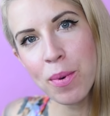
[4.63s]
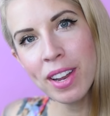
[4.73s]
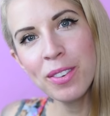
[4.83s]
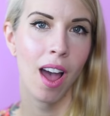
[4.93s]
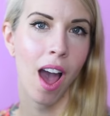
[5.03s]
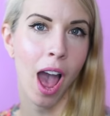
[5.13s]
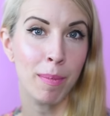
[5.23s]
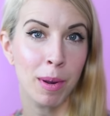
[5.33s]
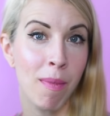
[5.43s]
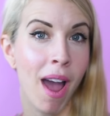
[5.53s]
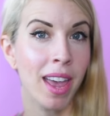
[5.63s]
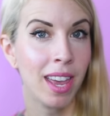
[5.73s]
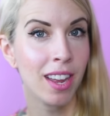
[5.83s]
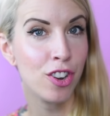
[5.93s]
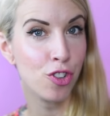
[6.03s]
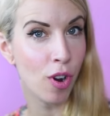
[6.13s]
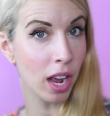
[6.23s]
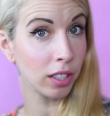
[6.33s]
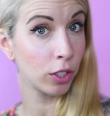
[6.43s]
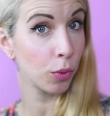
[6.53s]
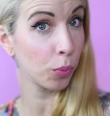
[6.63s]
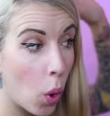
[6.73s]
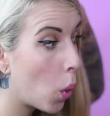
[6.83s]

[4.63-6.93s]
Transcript: everyone. I'm in my kitten dress.